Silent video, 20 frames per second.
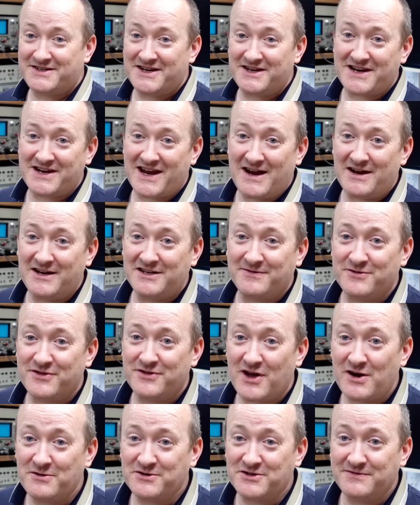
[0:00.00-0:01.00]
discount is for
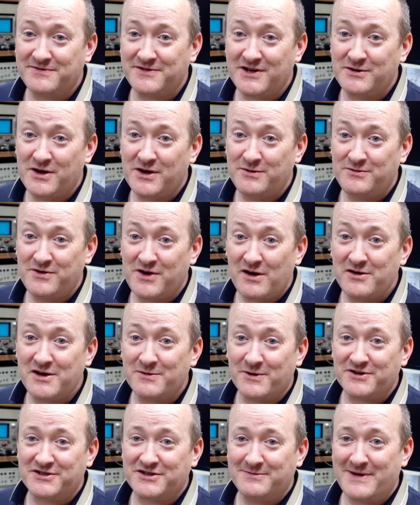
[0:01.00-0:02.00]
those of you who know
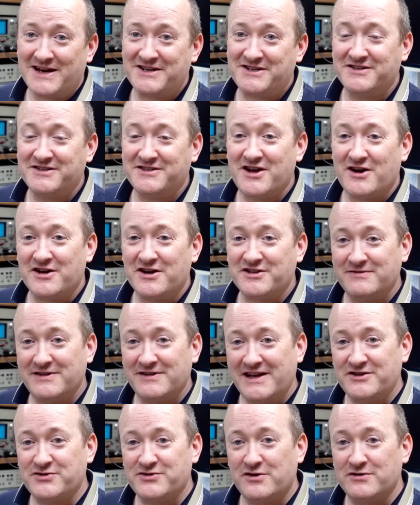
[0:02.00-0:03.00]
you want to master the art of
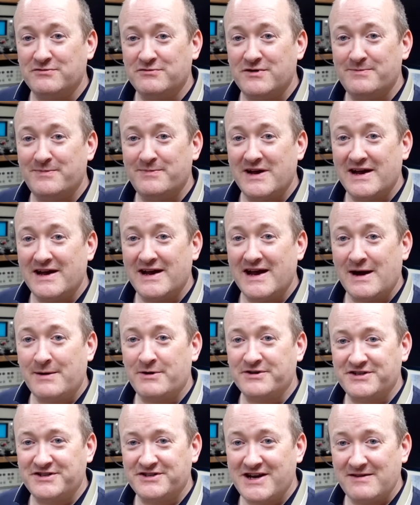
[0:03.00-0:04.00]
electronic repair and
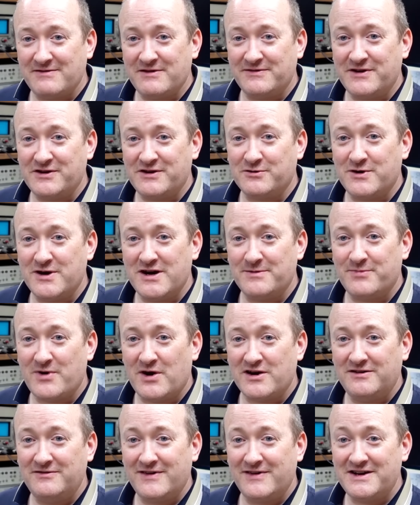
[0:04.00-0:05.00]
want to save a few quid
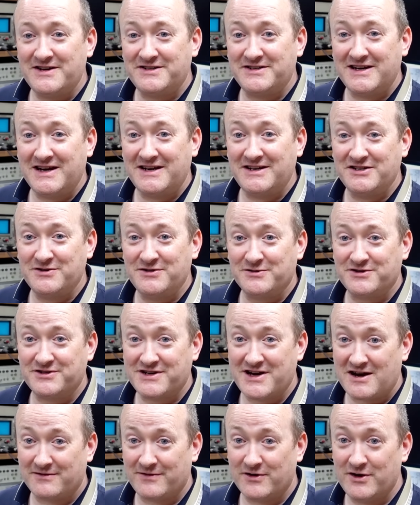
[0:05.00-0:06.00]
by investing into
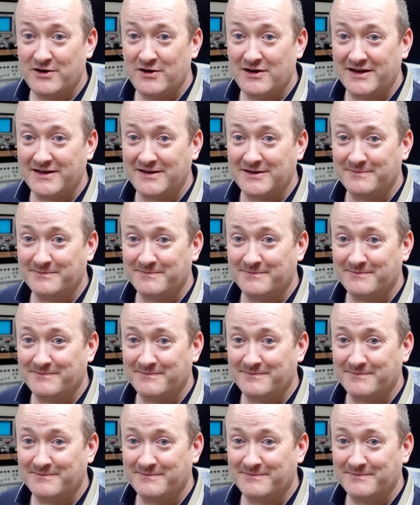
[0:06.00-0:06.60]
yourself early.